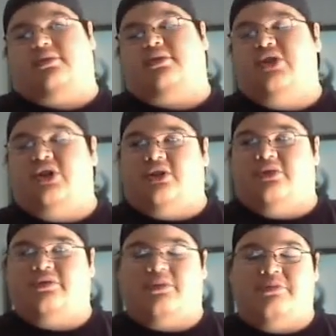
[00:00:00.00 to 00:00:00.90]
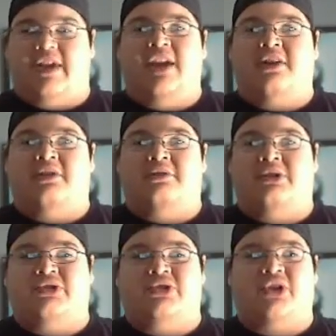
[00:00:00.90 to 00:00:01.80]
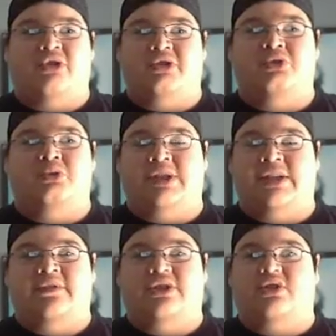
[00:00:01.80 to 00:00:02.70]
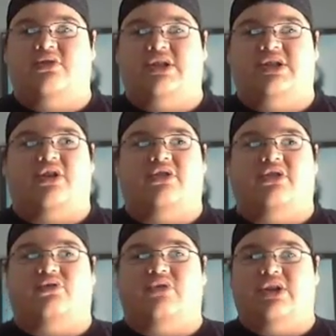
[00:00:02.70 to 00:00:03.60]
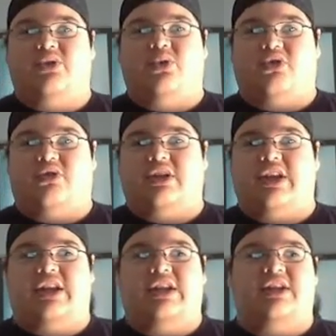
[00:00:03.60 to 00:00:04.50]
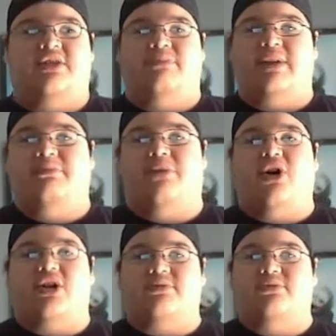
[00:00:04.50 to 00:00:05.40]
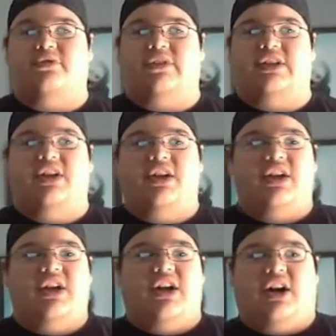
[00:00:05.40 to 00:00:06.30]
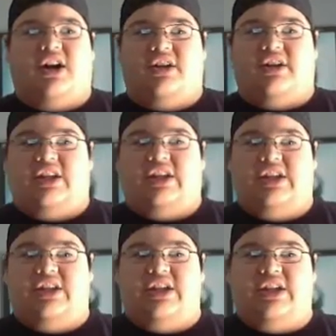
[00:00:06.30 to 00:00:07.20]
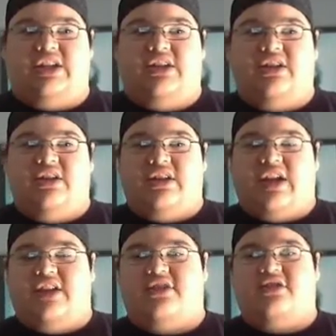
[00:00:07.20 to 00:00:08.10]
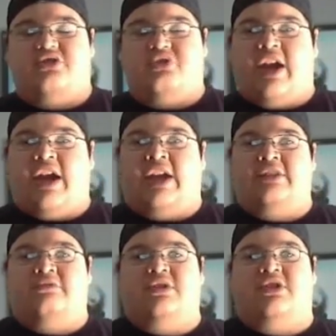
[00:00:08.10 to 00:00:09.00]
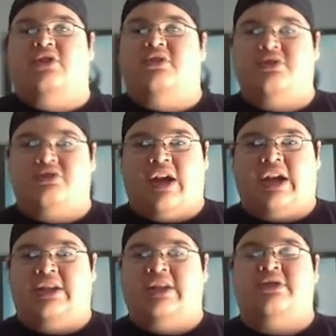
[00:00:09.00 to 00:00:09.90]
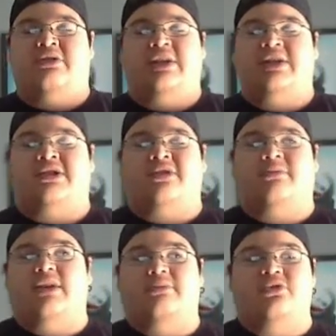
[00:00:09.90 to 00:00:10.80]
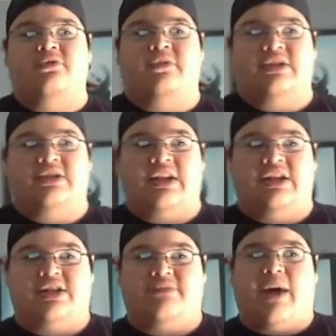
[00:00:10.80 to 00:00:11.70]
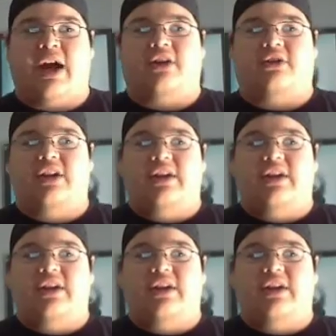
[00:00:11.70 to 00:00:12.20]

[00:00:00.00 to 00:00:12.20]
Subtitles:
you know, from there, you know, started doing TV shows. He started the Green Hornet. Then he did the Big Boss movie. Then he did Enter the Dragon, Return of the Dragon. You know, he did so many movies that inspired.